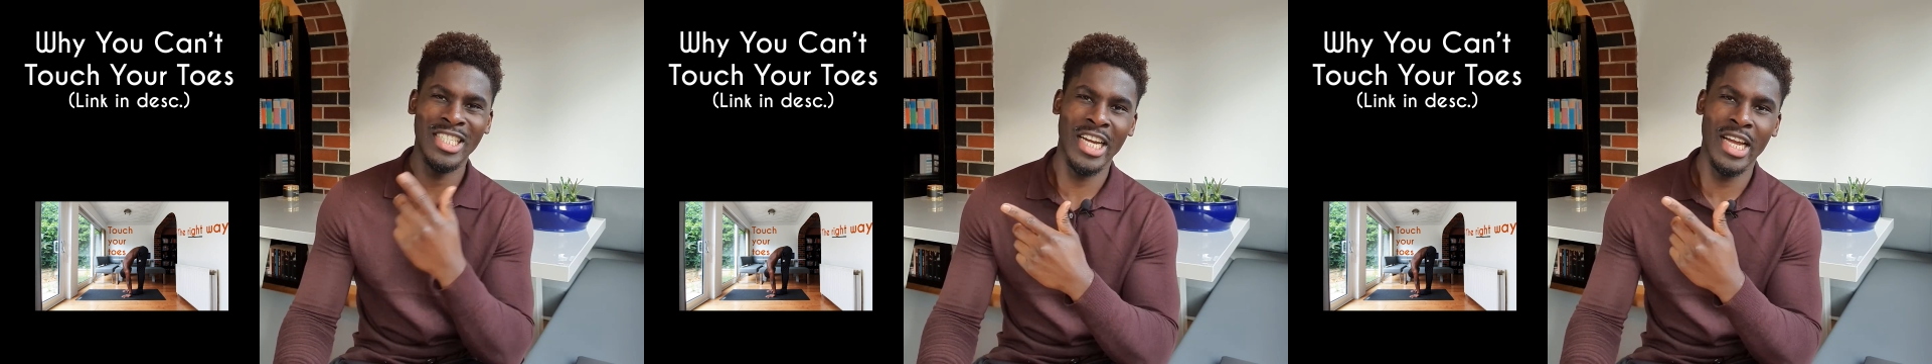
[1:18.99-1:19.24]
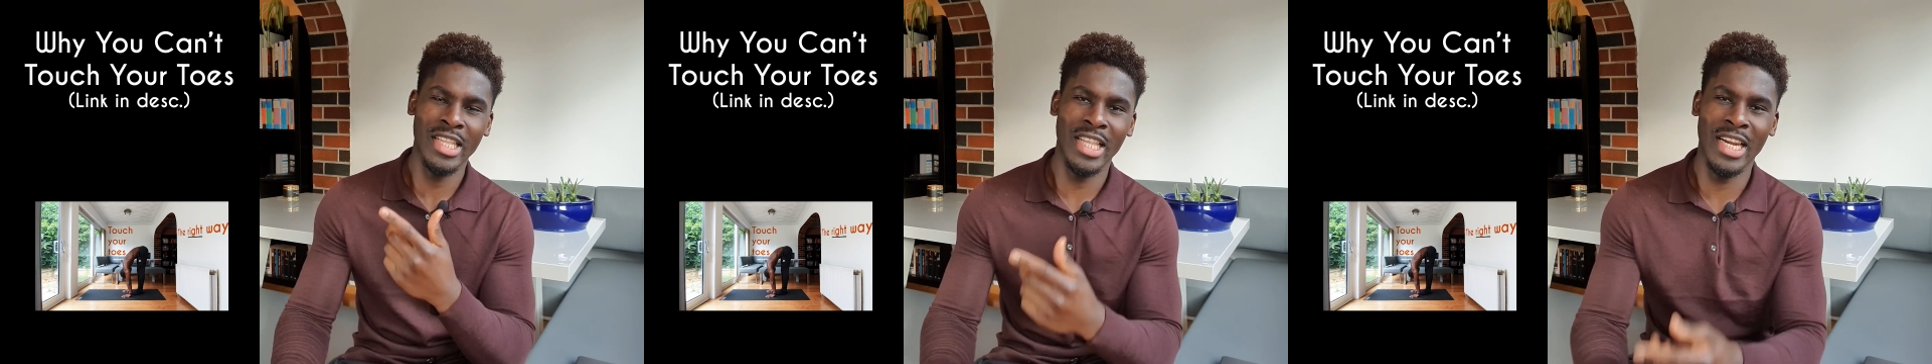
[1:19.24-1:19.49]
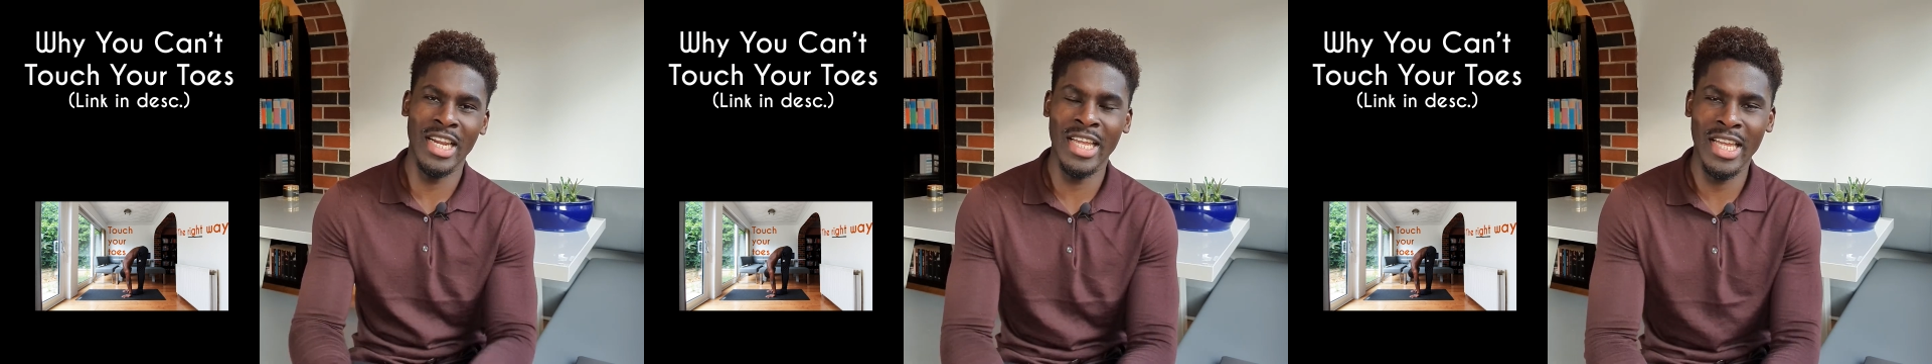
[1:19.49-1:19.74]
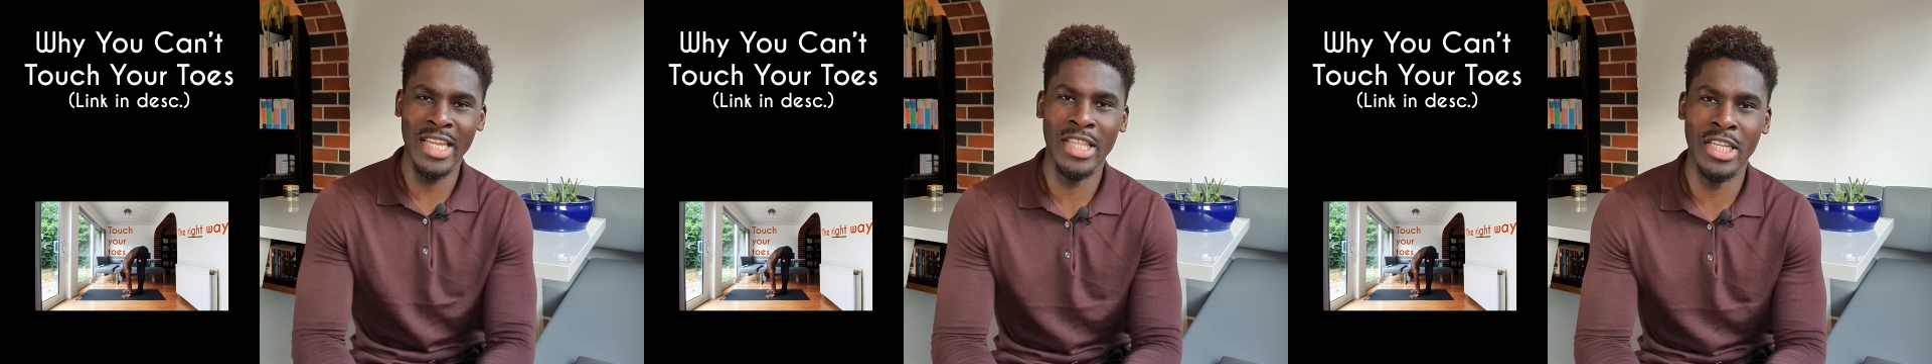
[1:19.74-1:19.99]
Check the
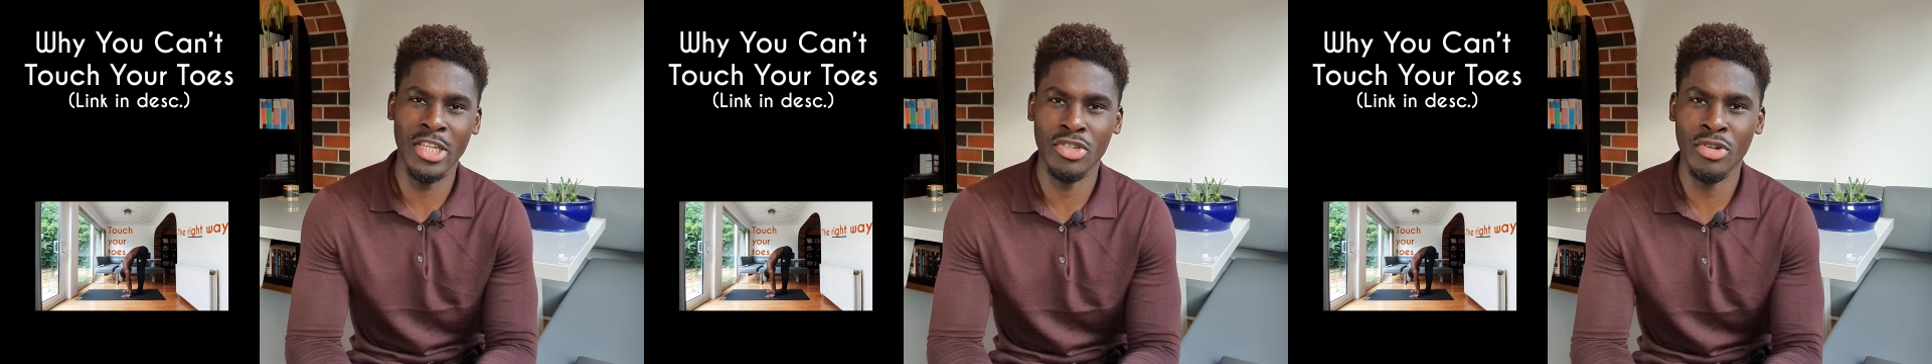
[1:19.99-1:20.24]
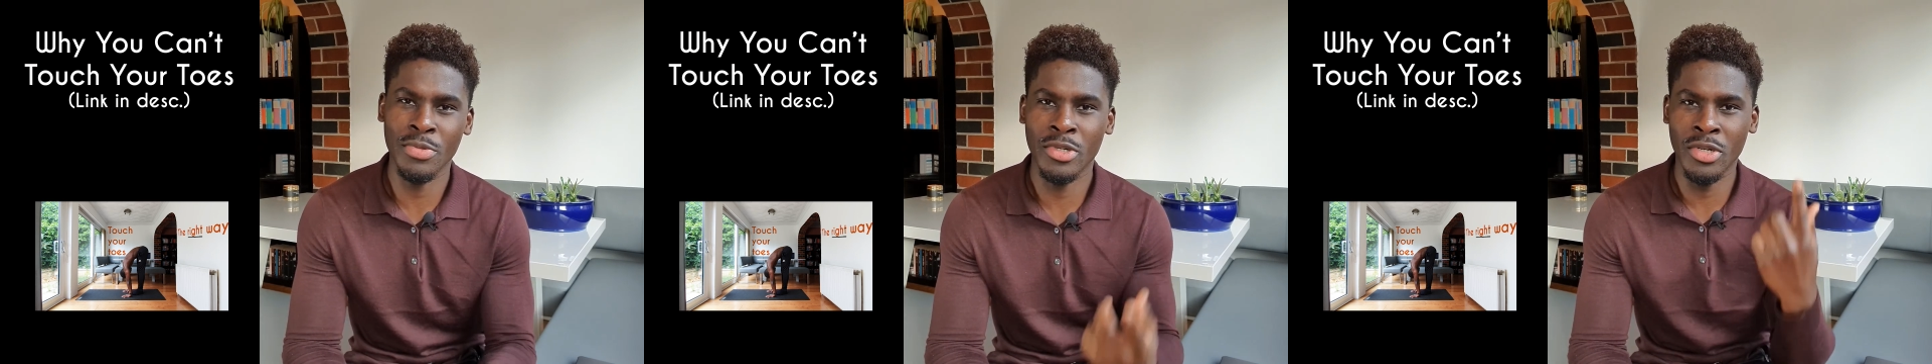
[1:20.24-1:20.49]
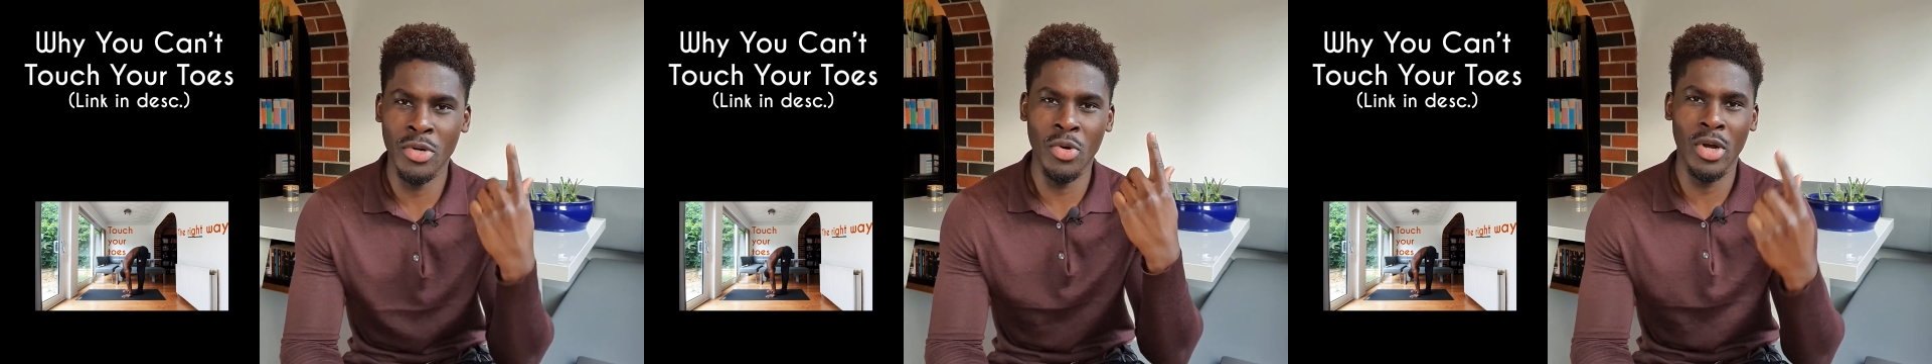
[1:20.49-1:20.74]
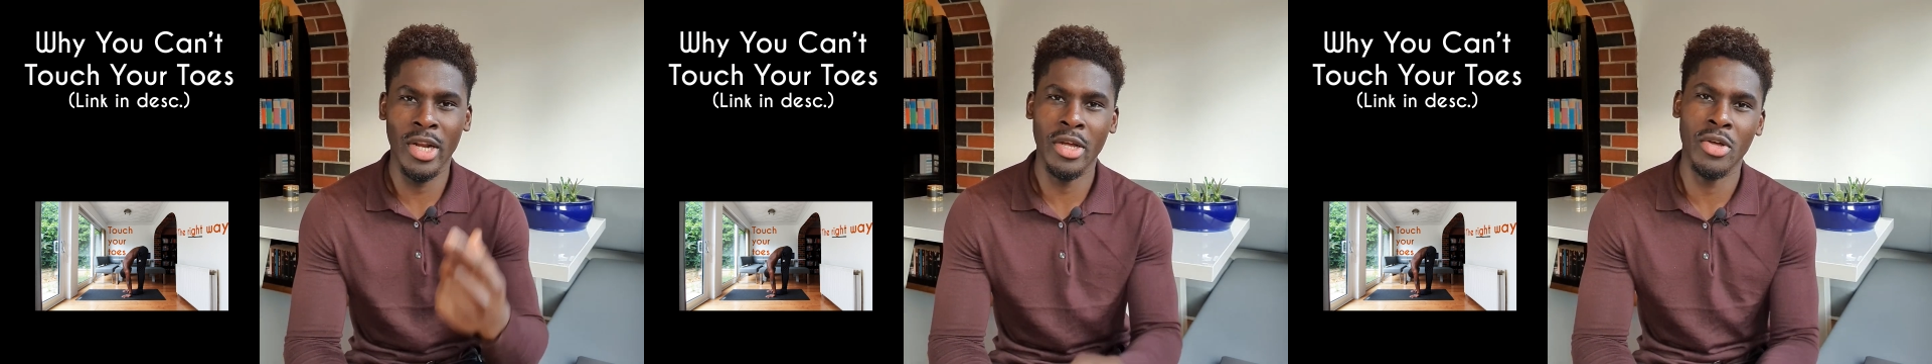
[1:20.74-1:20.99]
link in the description
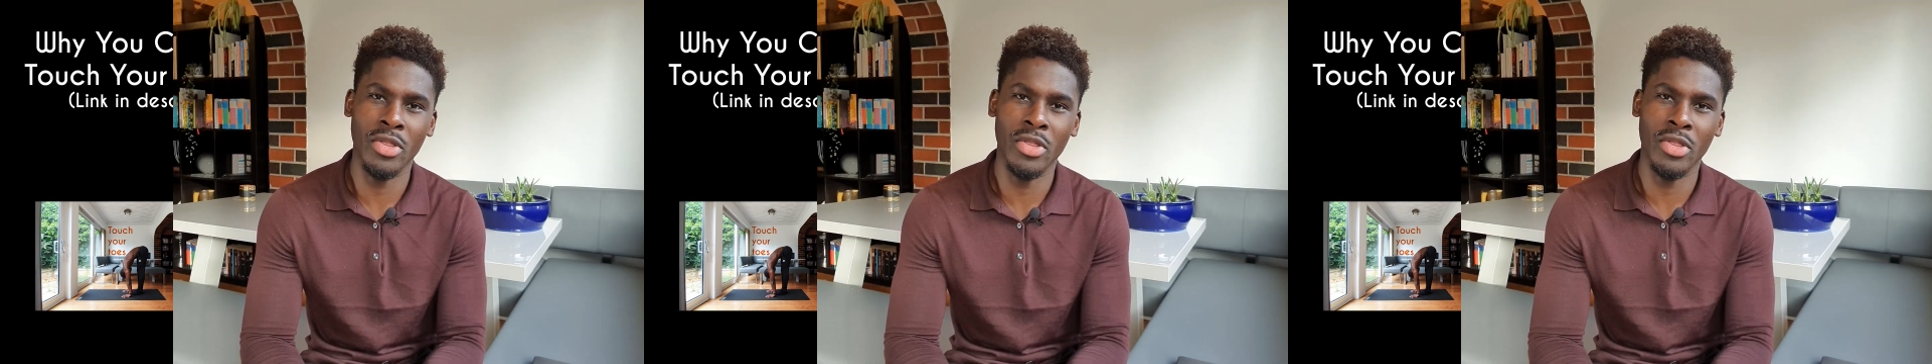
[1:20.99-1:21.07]
or click